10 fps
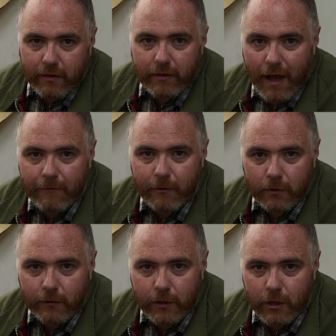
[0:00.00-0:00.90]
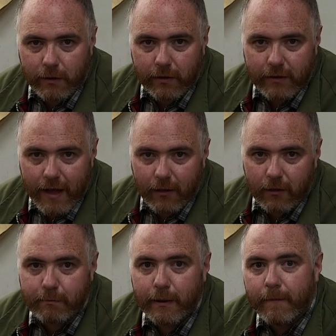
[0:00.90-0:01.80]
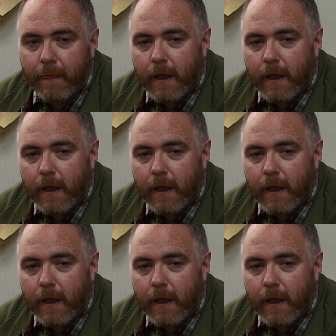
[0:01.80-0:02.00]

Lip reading: scaffold for human cells, but